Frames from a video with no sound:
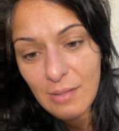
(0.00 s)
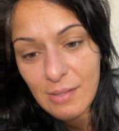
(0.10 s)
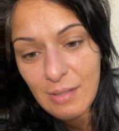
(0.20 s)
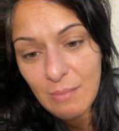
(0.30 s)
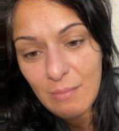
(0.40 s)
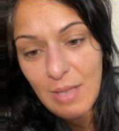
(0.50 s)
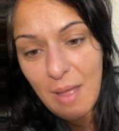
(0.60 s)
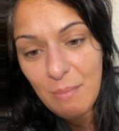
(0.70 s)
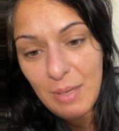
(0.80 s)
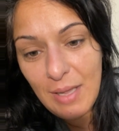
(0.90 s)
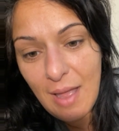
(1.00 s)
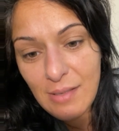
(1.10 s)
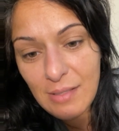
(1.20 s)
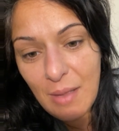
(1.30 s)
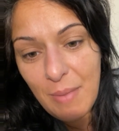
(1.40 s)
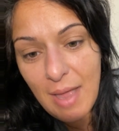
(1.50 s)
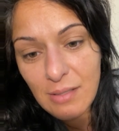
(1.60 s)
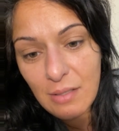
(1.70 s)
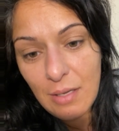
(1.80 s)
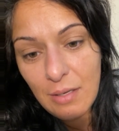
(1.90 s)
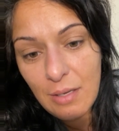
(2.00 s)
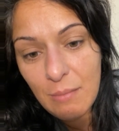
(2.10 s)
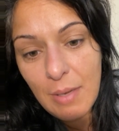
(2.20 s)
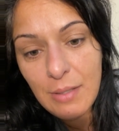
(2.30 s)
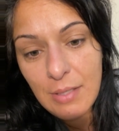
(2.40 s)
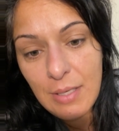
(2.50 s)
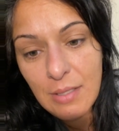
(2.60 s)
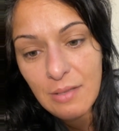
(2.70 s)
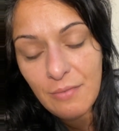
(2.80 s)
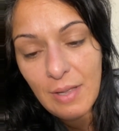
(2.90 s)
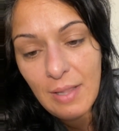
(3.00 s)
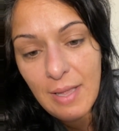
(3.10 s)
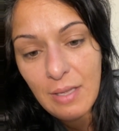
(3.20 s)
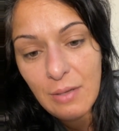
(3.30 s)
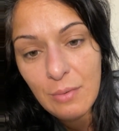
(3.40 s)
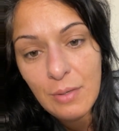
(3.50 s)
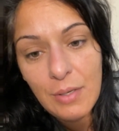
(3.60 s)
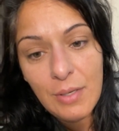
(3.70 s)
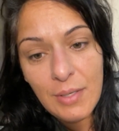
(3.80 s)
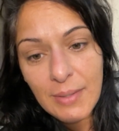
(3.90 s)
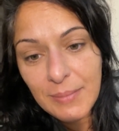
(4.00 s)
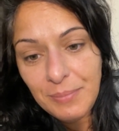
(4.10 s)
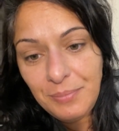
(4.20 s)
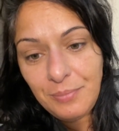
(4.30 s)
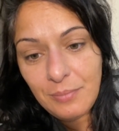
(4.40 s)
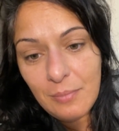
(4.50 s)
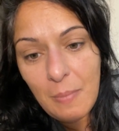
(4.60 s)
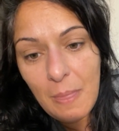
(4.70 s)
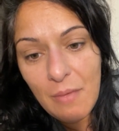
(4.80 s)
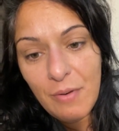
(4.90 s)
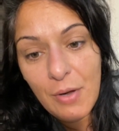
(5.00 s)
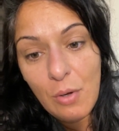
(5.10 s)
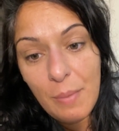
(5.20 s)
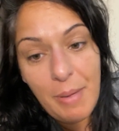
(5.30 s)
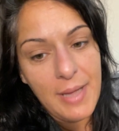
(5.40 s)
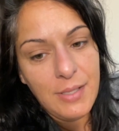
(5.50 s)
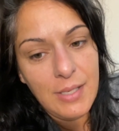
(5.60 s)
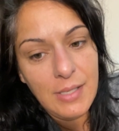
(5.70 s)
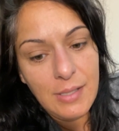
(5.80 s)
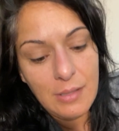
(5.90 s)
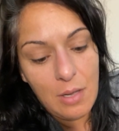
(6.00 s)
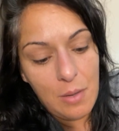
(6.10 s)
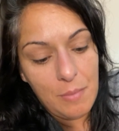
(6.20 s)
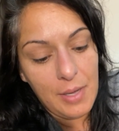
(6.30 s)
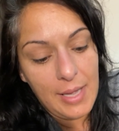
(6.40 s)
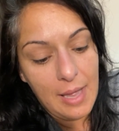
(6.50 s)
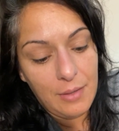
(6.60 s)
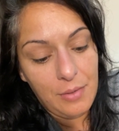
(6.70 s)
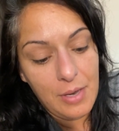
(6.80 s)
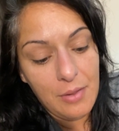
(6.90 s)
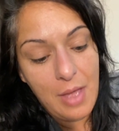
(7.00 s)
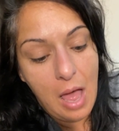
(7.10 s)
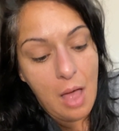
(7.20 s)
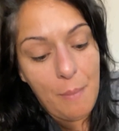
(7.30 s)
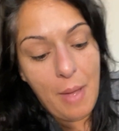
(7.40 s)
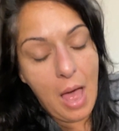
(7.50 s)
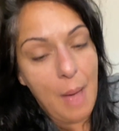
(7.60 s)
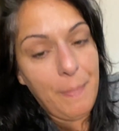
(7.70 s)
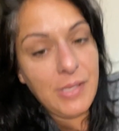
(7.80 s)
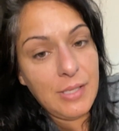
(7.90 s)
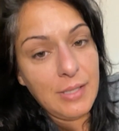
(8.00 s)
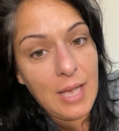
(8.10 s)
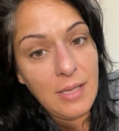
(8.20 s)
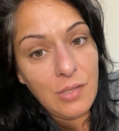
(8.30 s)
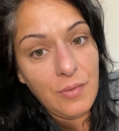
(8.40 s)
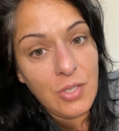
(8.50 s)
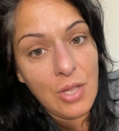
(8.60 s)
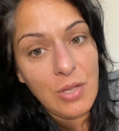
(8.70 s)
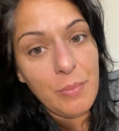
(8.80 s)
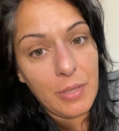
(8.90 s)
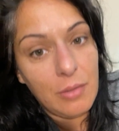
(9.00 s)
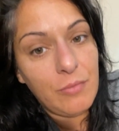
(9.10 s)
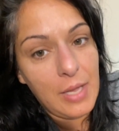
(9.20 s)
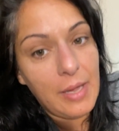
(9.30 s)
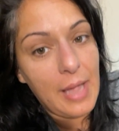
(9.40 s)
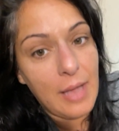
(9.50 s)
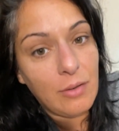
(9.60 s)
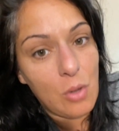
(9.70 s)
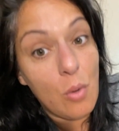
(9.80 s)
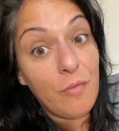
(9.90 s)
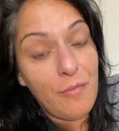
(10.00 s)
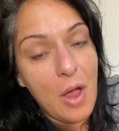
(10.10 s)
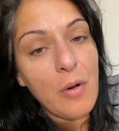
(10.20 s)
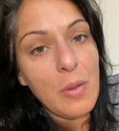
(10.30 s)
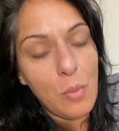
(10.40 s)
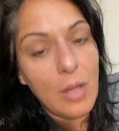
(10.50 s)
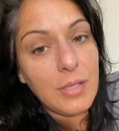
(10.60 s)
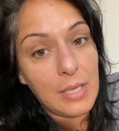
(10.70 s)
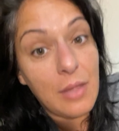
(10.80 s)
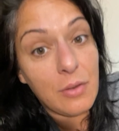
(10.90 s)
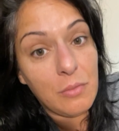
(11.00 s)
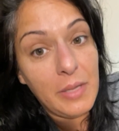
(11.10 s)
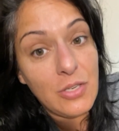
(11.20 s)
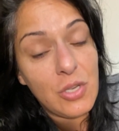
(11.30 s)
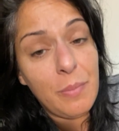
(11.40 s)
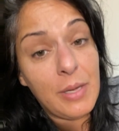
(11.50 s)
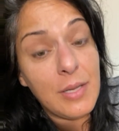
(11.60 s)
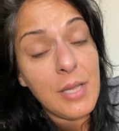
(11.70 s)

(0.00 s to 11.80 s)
not me. I stop asking in my teens if I like you. Virgo and Pisces, again, they're the opposite signs of each other, but they can go very well together in a relationship, because